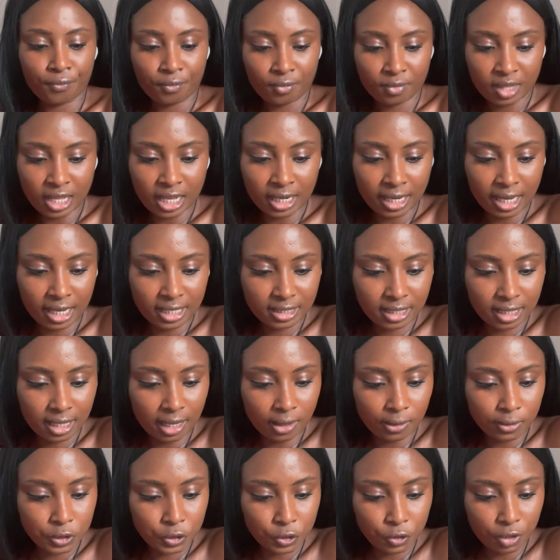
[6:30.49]
The next thing
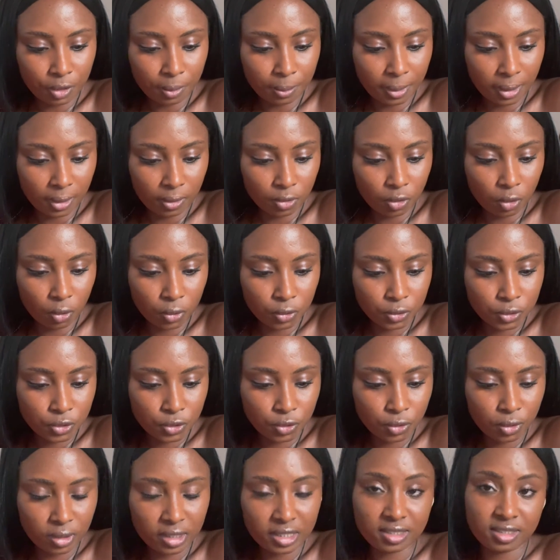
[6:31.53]
I'll talk about also
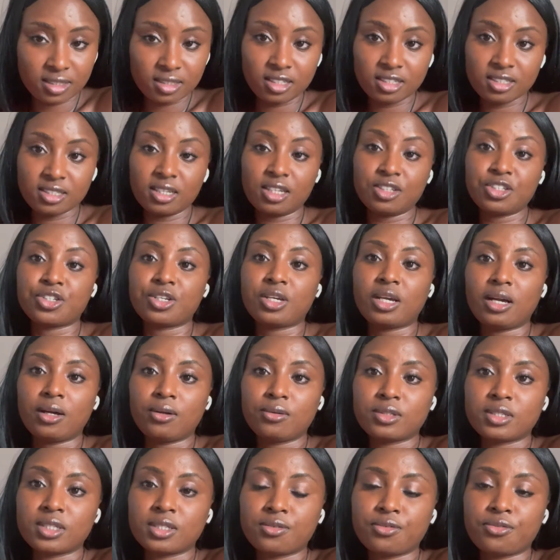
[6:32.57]
is essentials
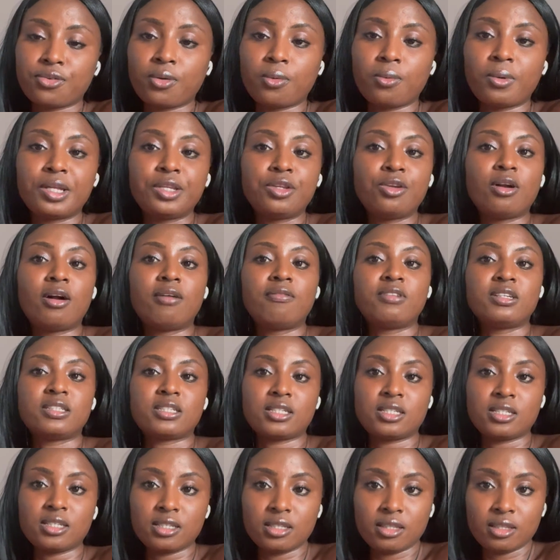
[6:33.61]
for when you are
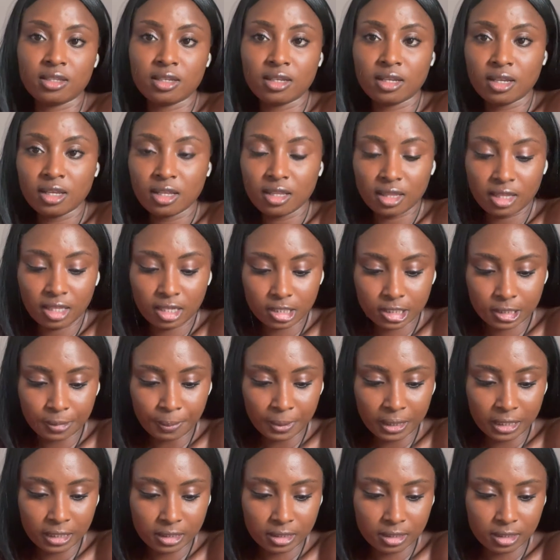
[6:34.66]
visiting these
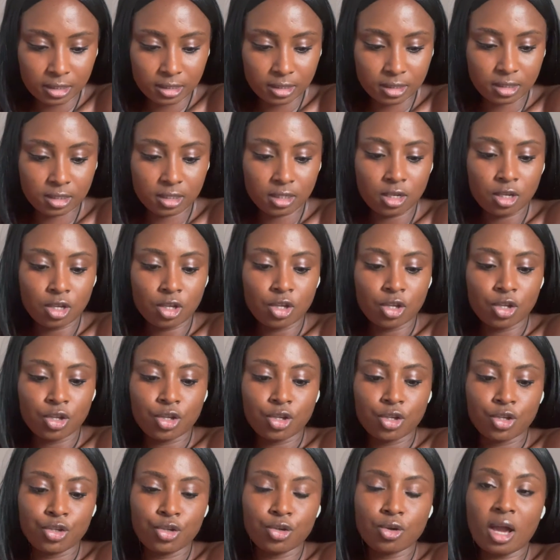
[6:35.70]
places.
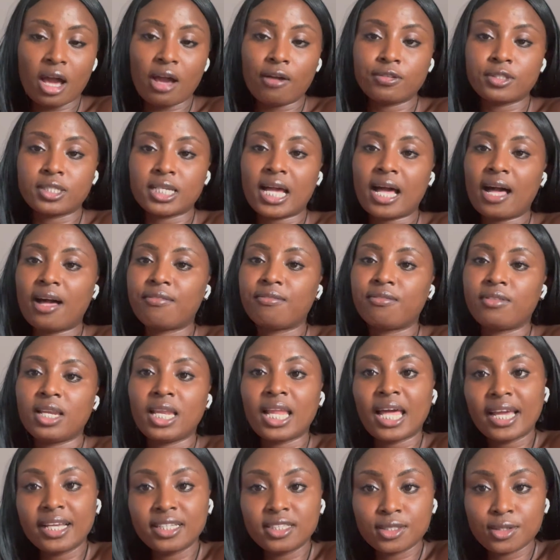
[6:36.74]
You have to have
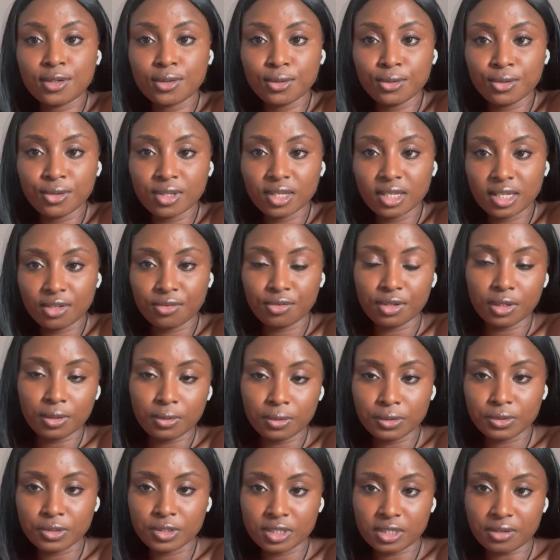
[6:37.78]
light clothing if you're
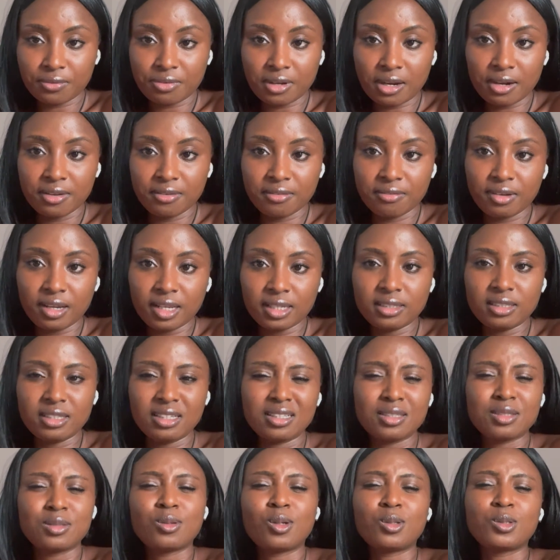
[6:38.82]
going to Safari Valley.
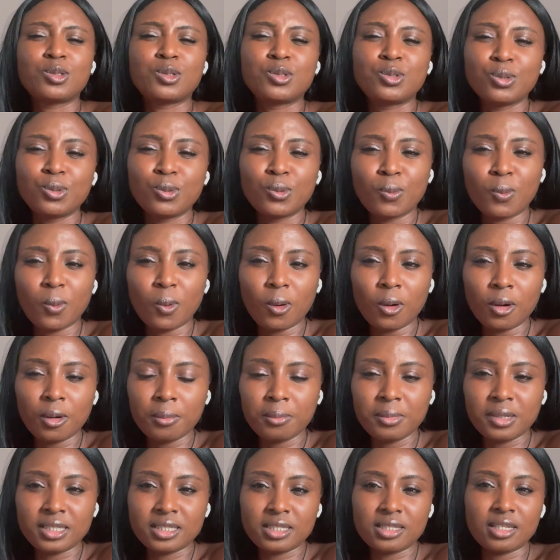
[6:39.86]
It's not too warm,
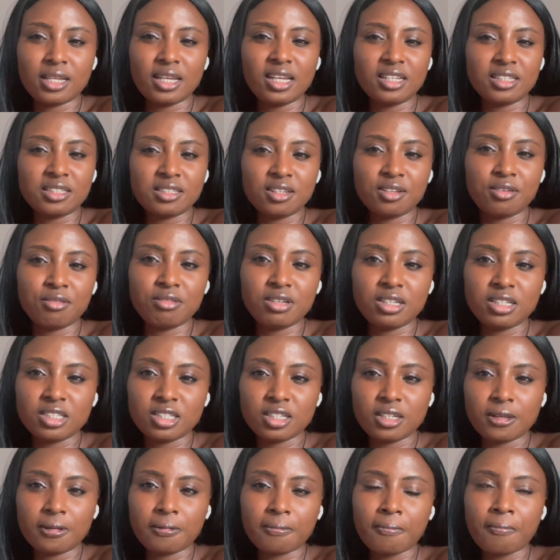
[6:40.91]
it's in the eastern
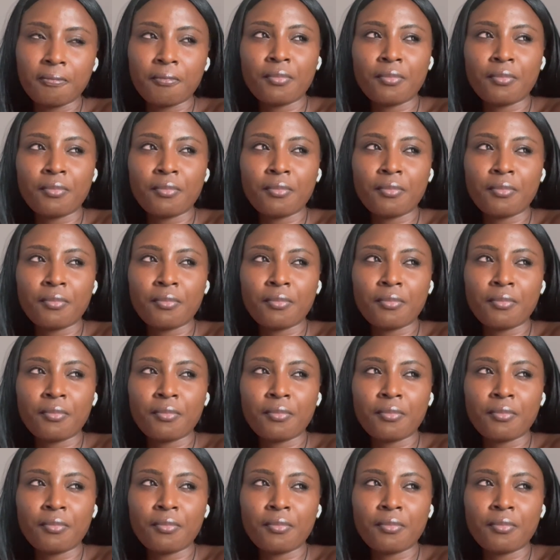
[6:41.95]
region.